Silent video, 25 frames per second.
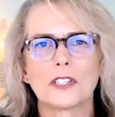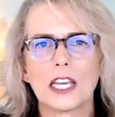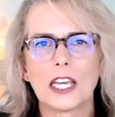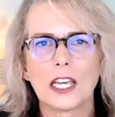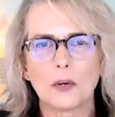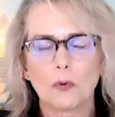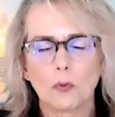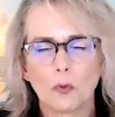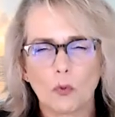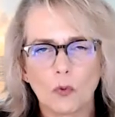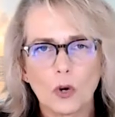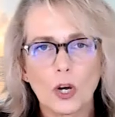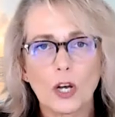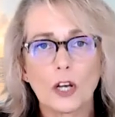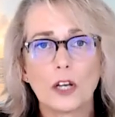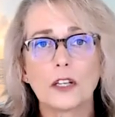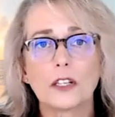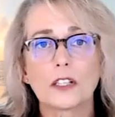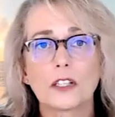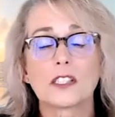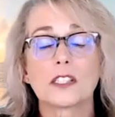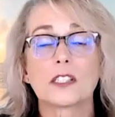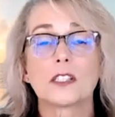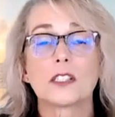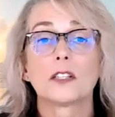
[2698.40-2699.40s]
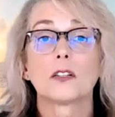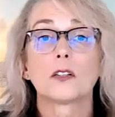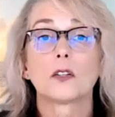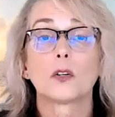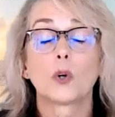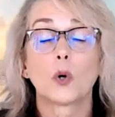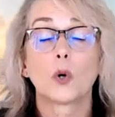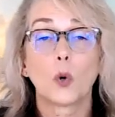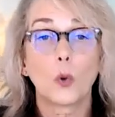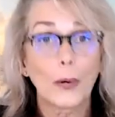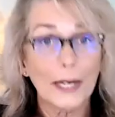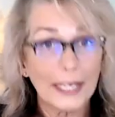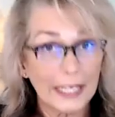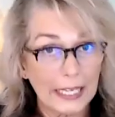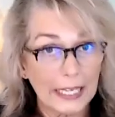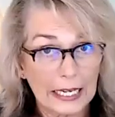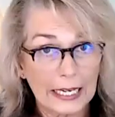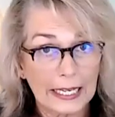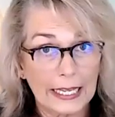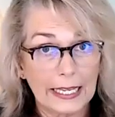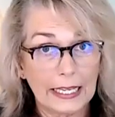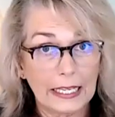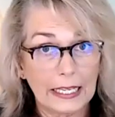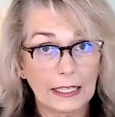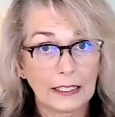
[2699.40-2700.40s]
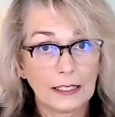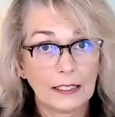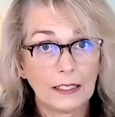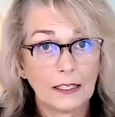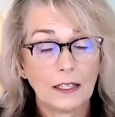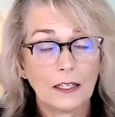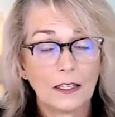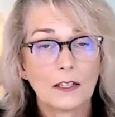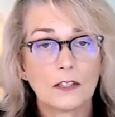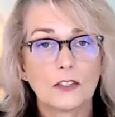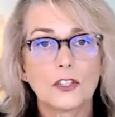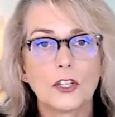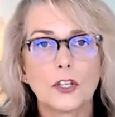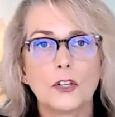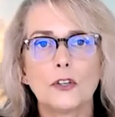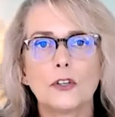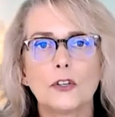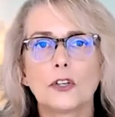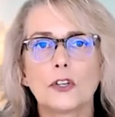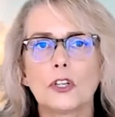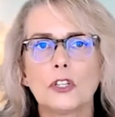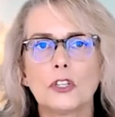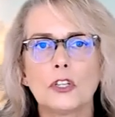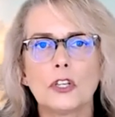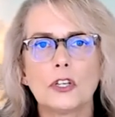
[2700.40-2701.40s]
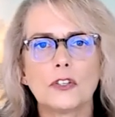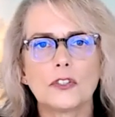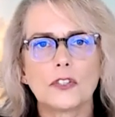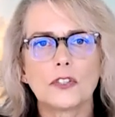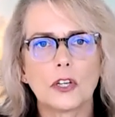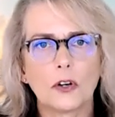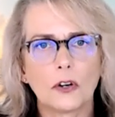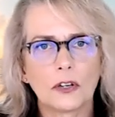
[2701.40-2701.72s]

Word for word: works quickly. So you can use it on an